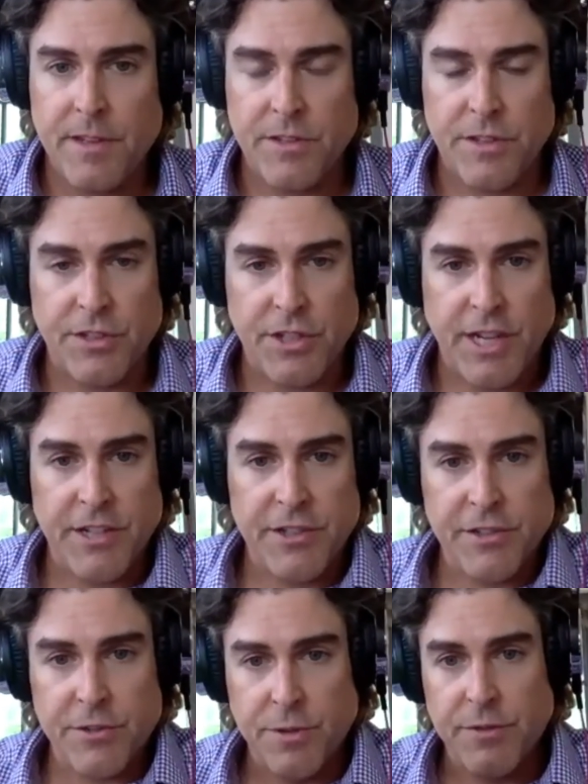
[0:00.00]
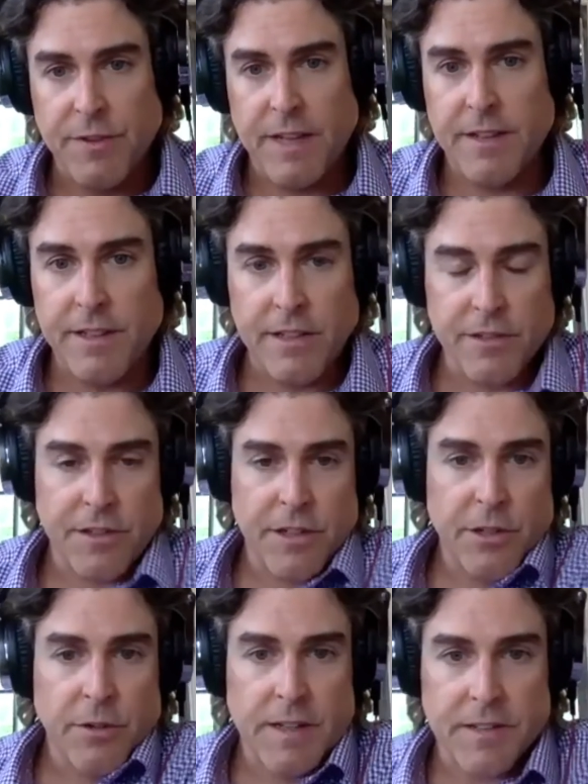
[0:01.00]
A syndication is where you find the deals, then
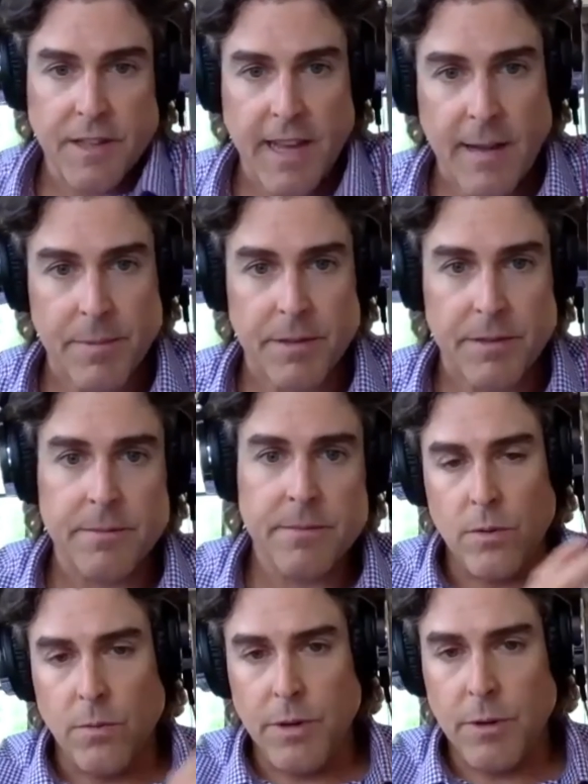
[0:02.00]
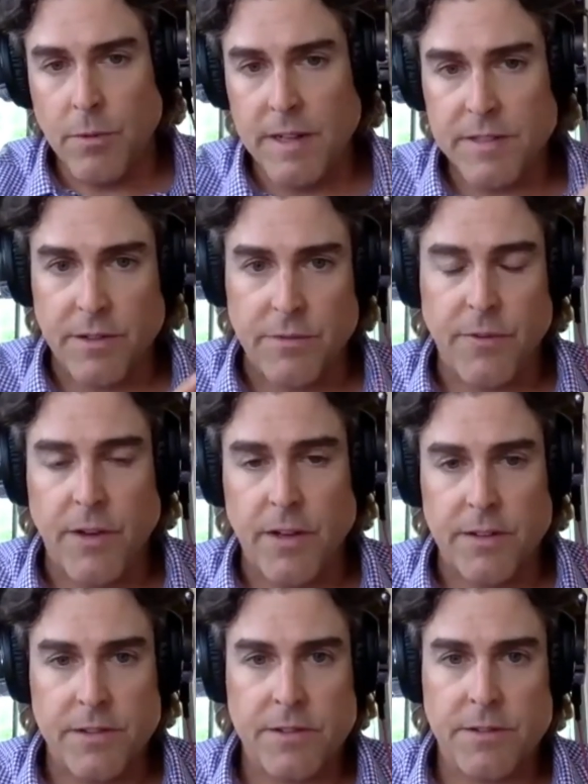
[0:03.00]
you go raise the capital. We were raising
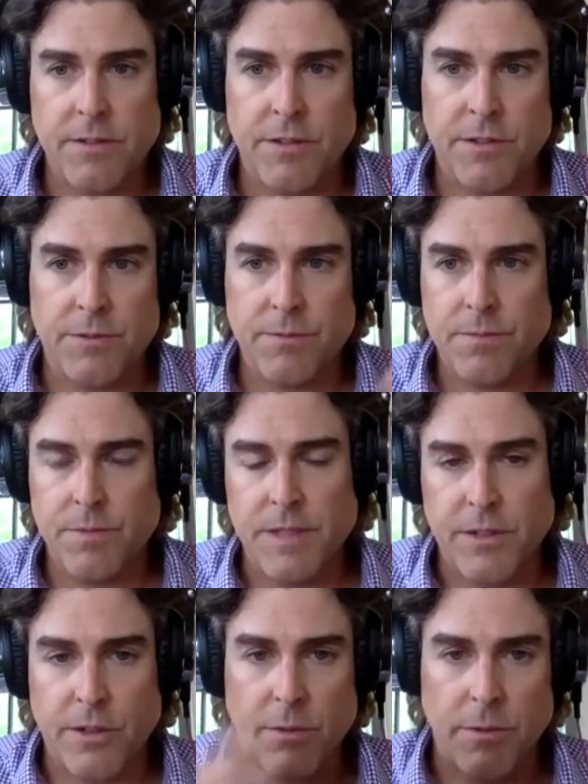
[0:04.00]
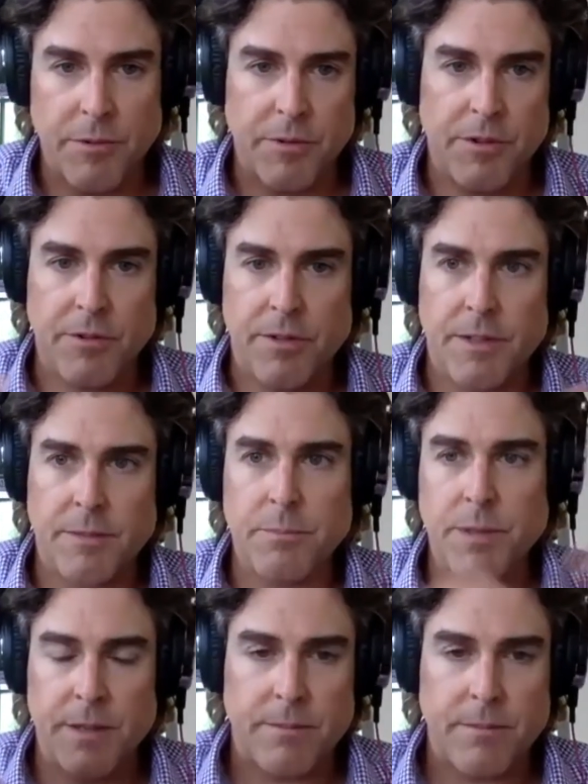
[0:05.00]
funds because we didn't know what we were doing,
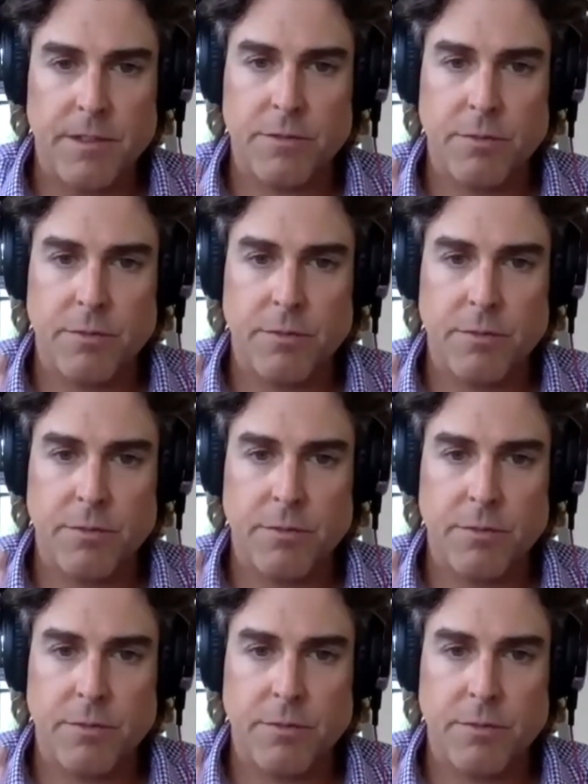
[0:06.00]
but it's